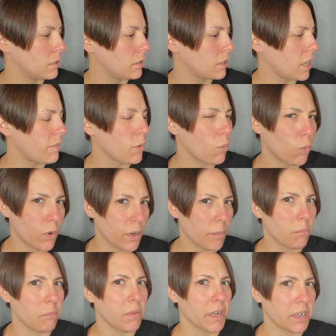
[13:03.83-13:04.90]
I haven't worn
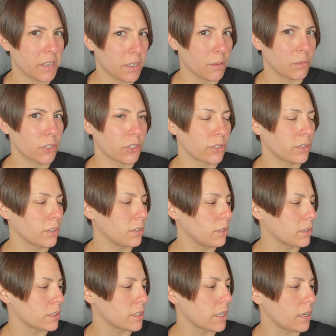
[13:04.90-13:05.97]
a button up shirt in a
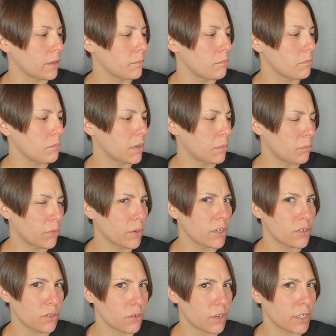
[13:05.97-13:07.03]
long time, but I'm pretty
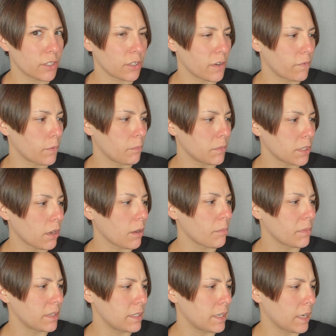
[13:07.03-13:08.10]
sure I start from
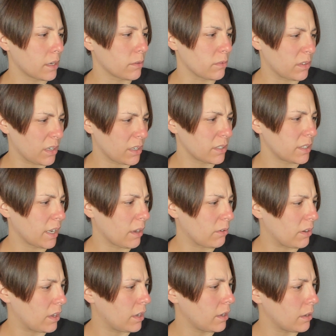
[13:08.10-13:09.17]
top down, not
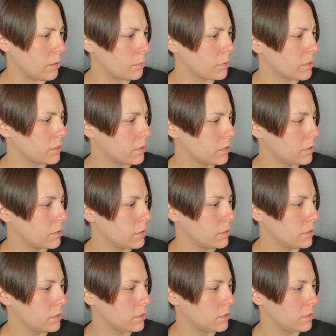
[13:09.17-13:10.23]
down up.
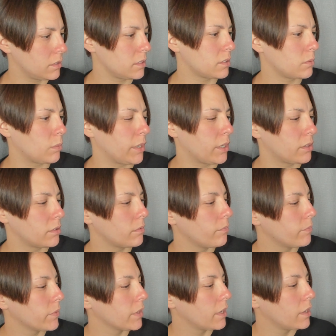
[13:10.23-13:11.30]
That's weird.
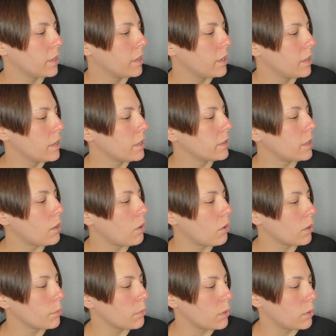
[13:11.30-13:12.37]
The
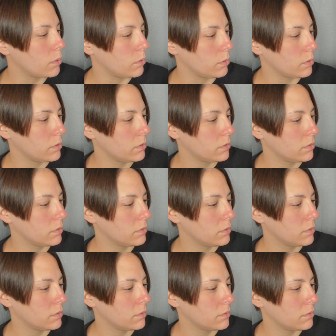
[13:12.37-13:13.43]
armhole
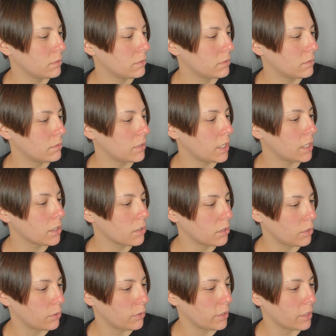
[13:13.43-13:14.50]
in
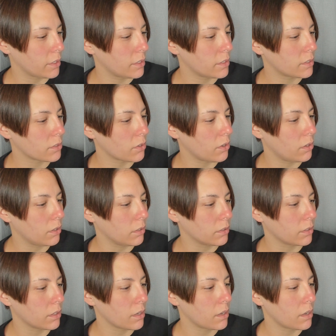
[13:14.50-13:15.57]
clothing is
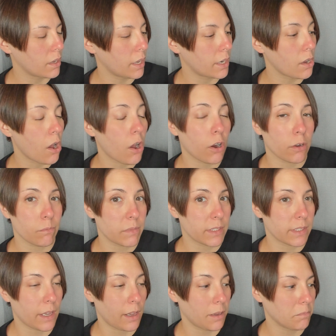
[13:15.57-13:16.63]
called an arm
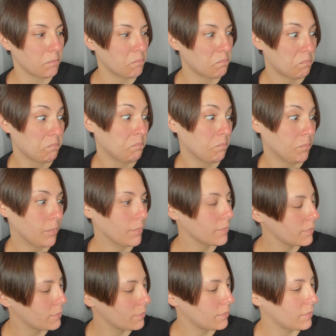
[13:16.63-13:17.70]
armscye.
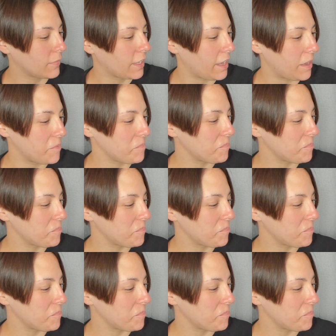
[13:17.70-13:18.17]
Okay.